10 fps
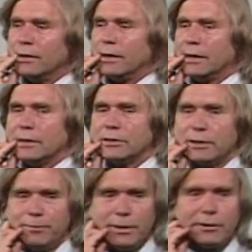they can
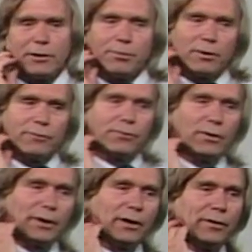submit their
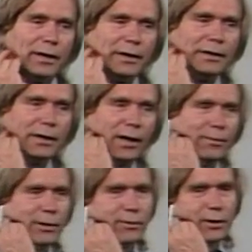portfolio at any
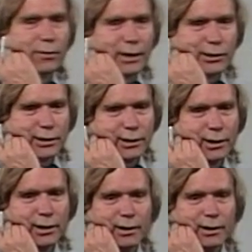time and request it.